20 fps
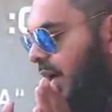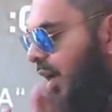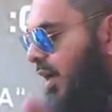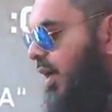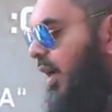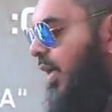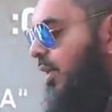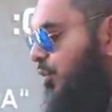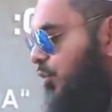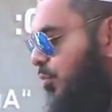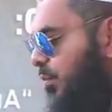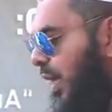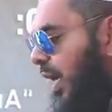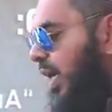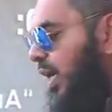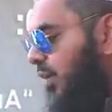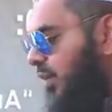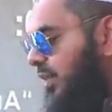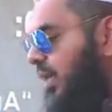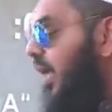Allah
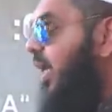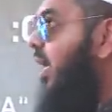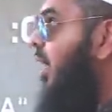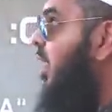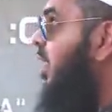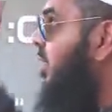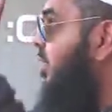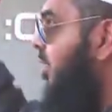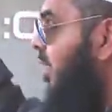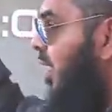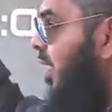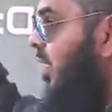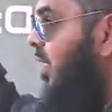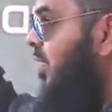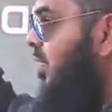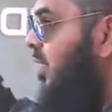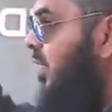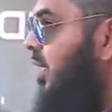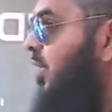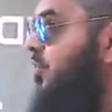subhanahu wa ta'ala, Allah
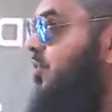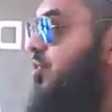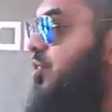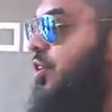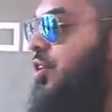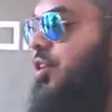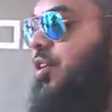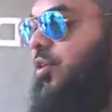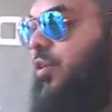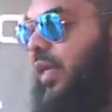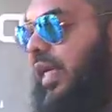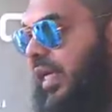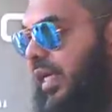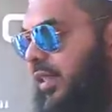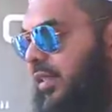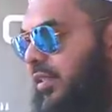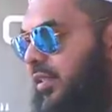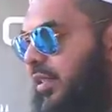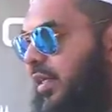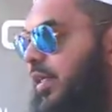is the
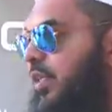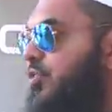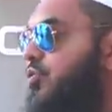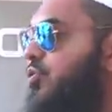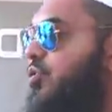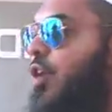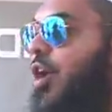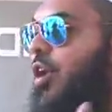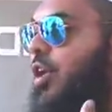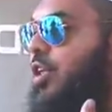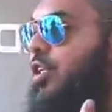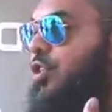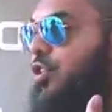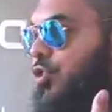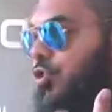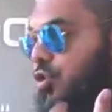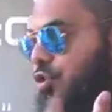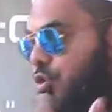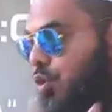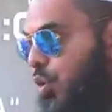greatest. His knowledge
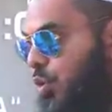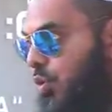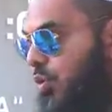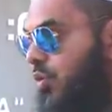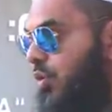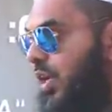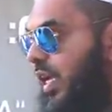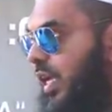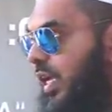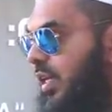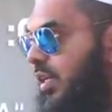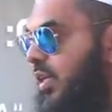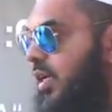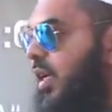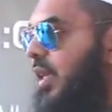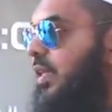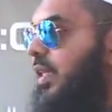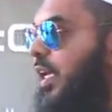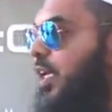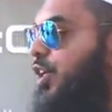is so great
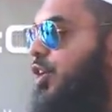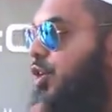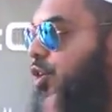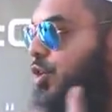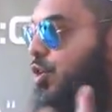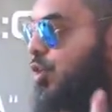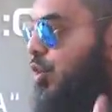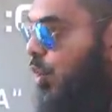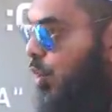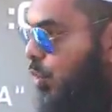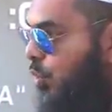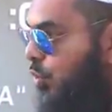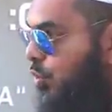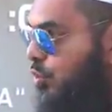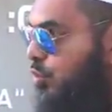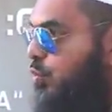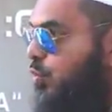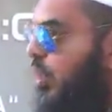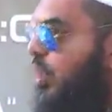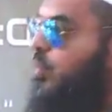that he
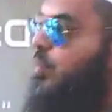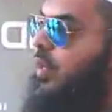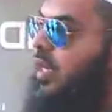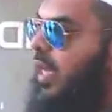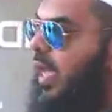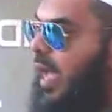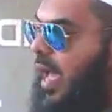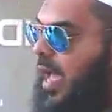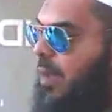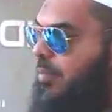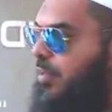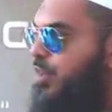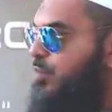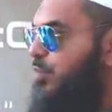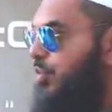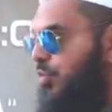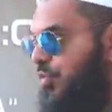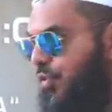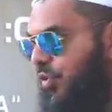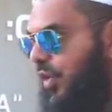knows what will
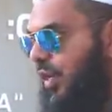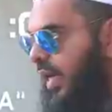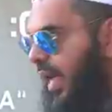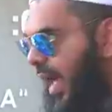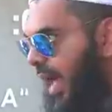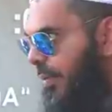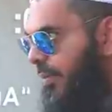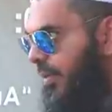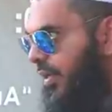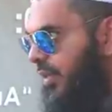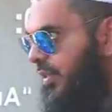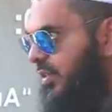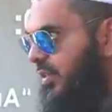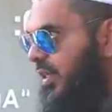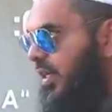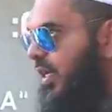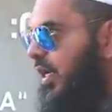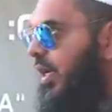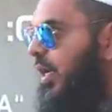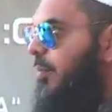happen before it happens.
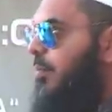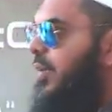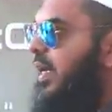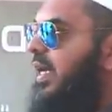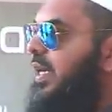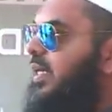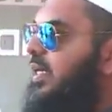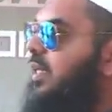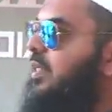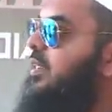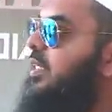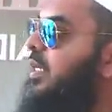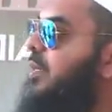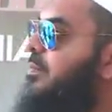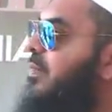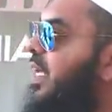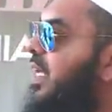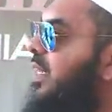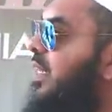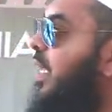But it
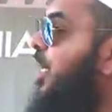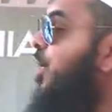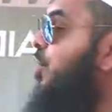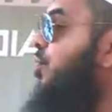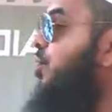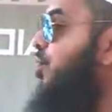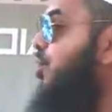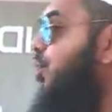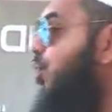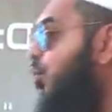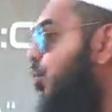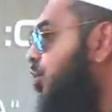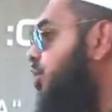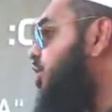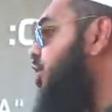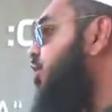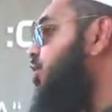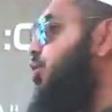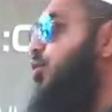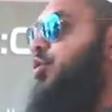doesn't mean that he
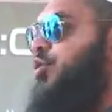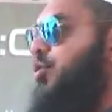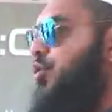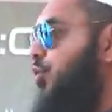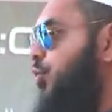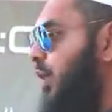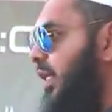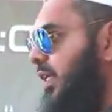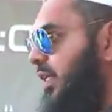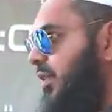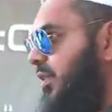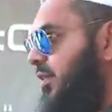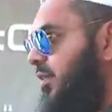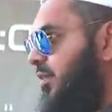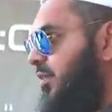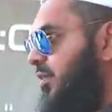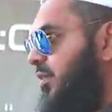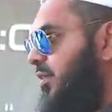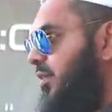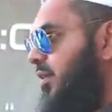forces you to do
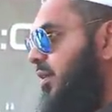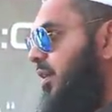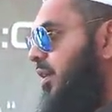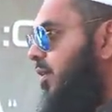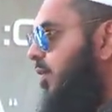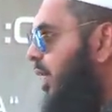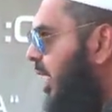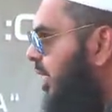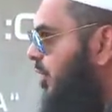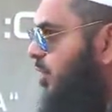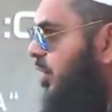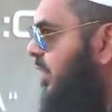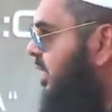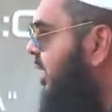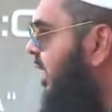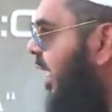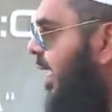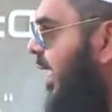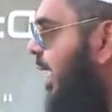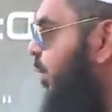it. Right? So it's
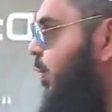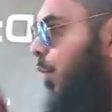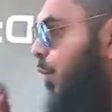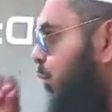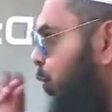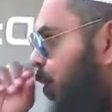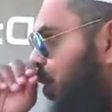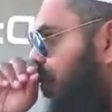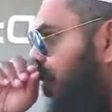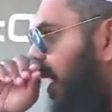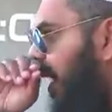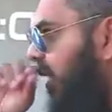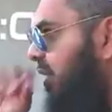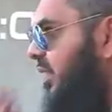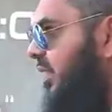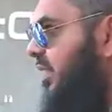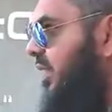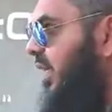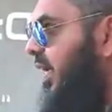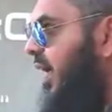not like we're
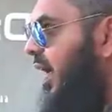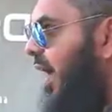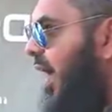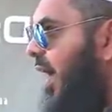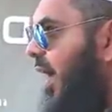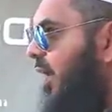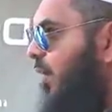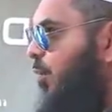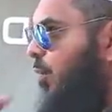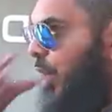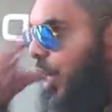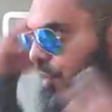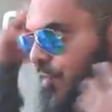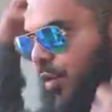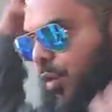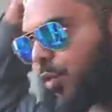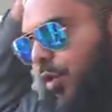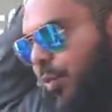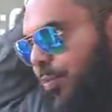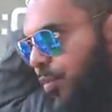robots and
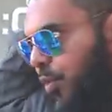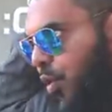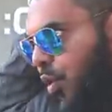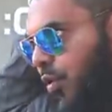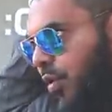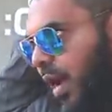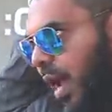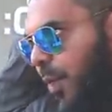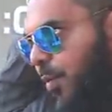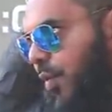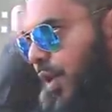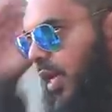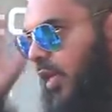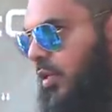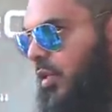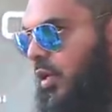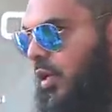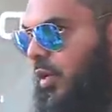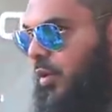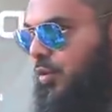whatever we're programmed
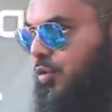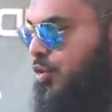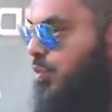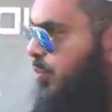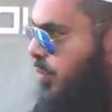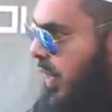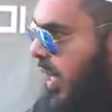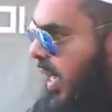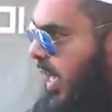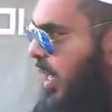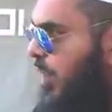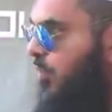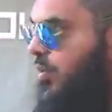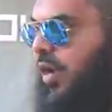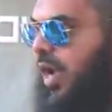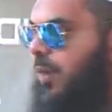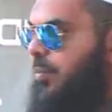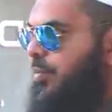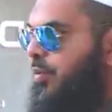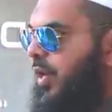with to pray or
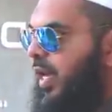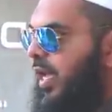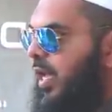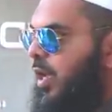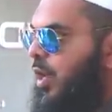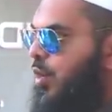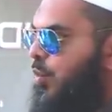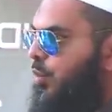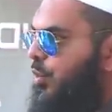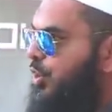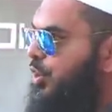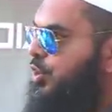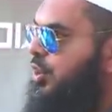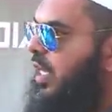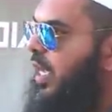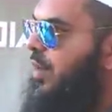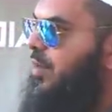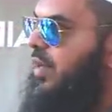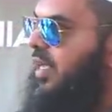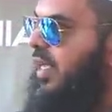not pray, we're
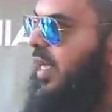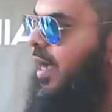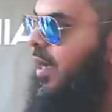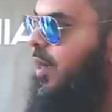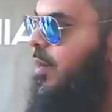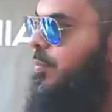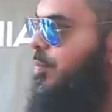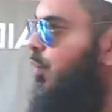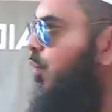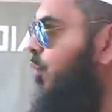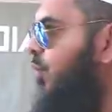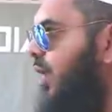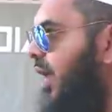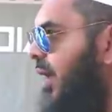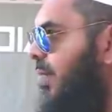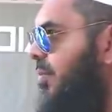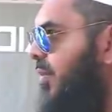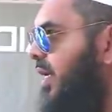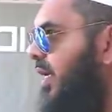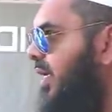just carrying out a
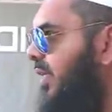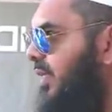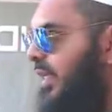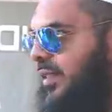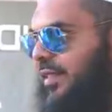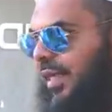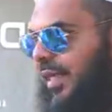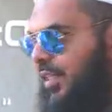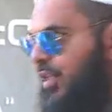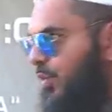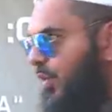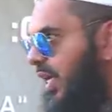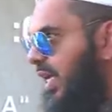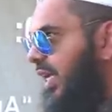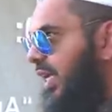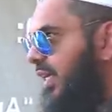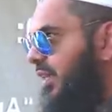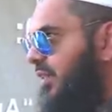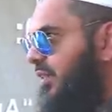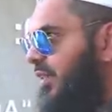program. That's not the
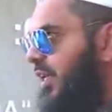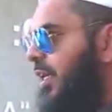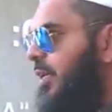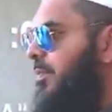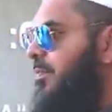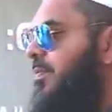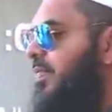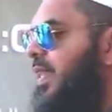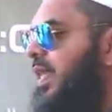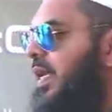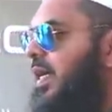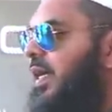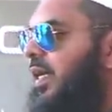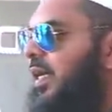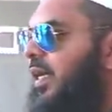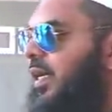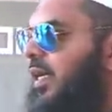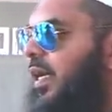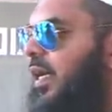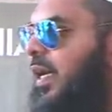way it is, right?
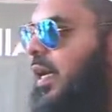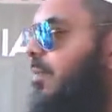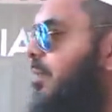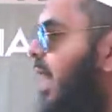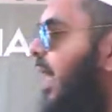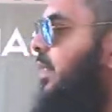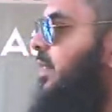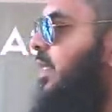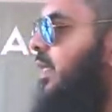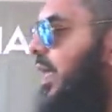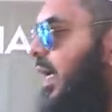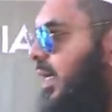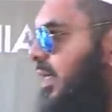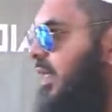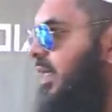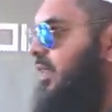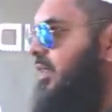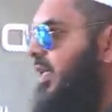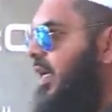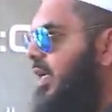Imagine
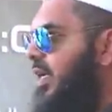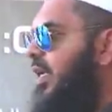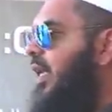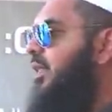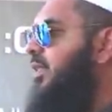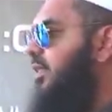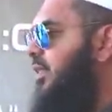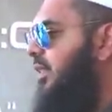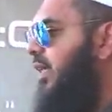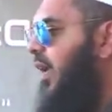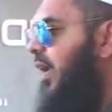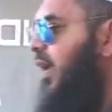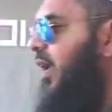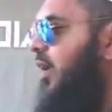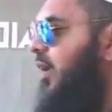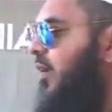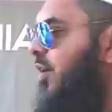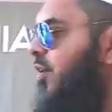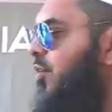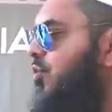like this, like let's
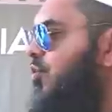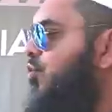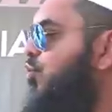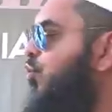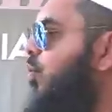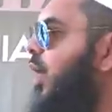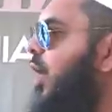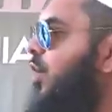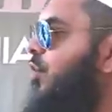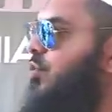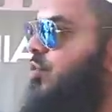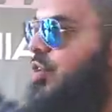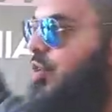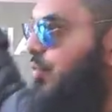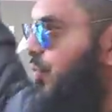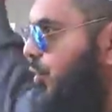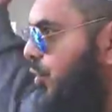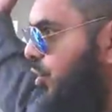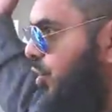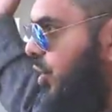say you went into
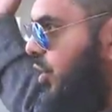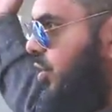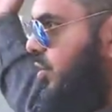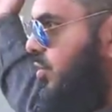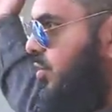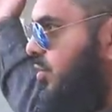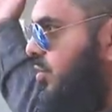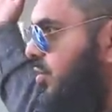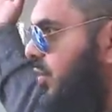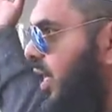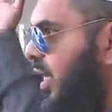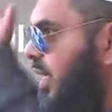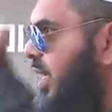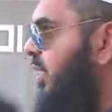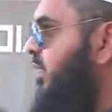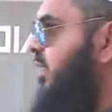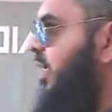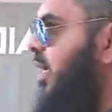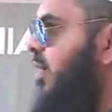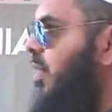the future, right?
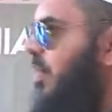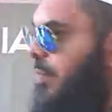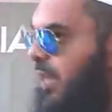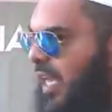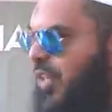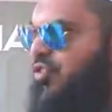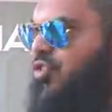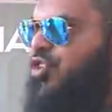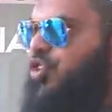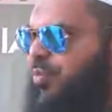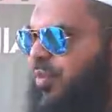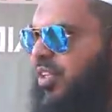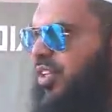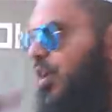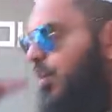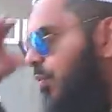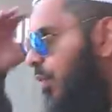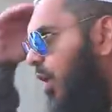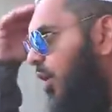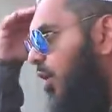Let's say, I mean, as humans,
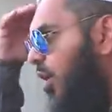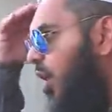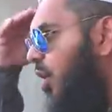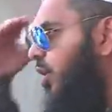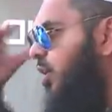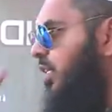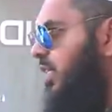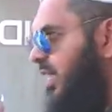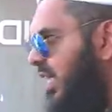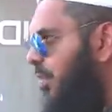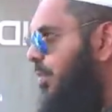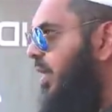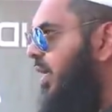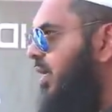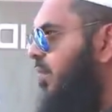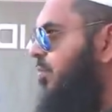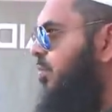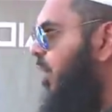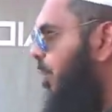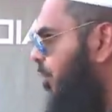our, our knowledge is
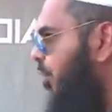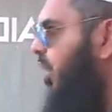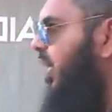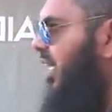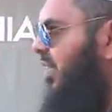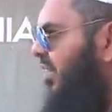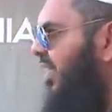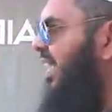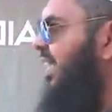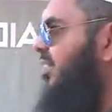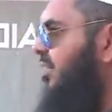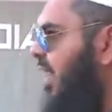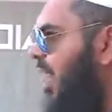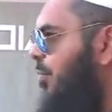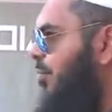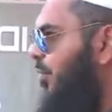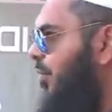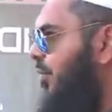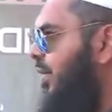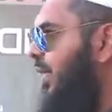limited, so I'm going to give an
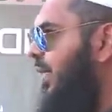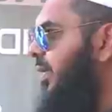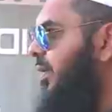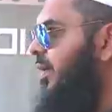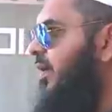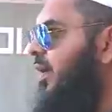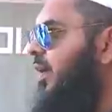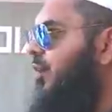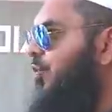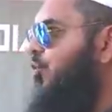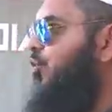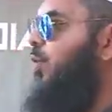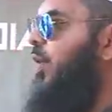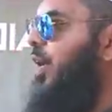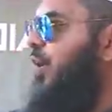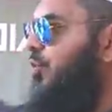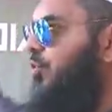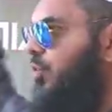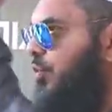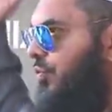example, right? You
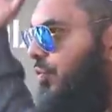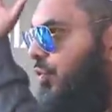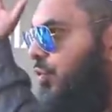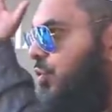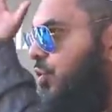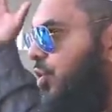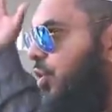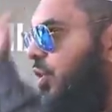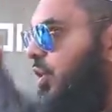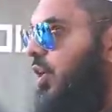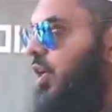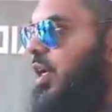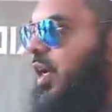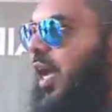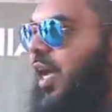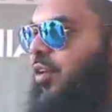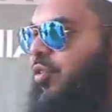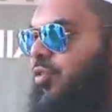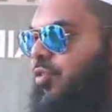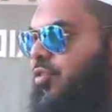went into the future
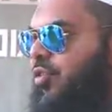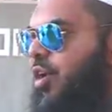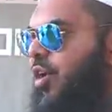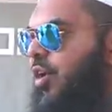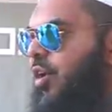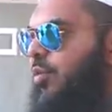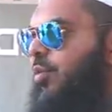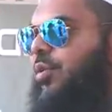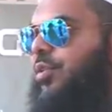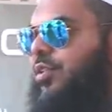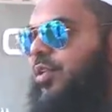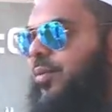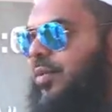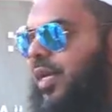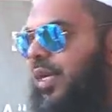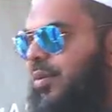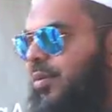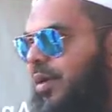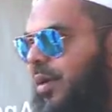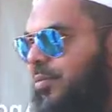and you saw, what was your name
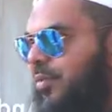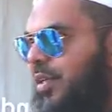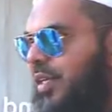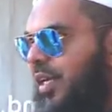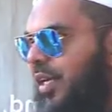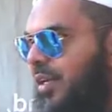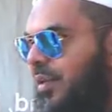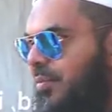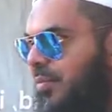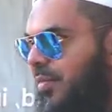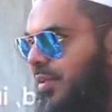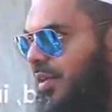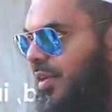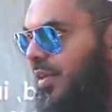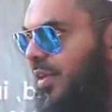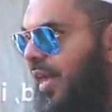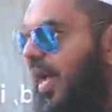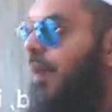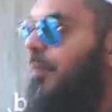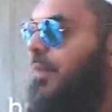again? Abdul Karim? Ahmed.
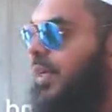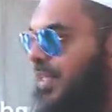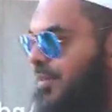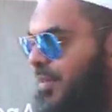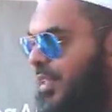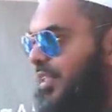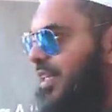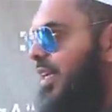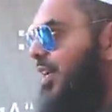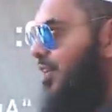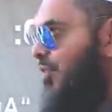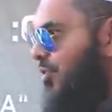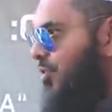Ahmed, mashallah.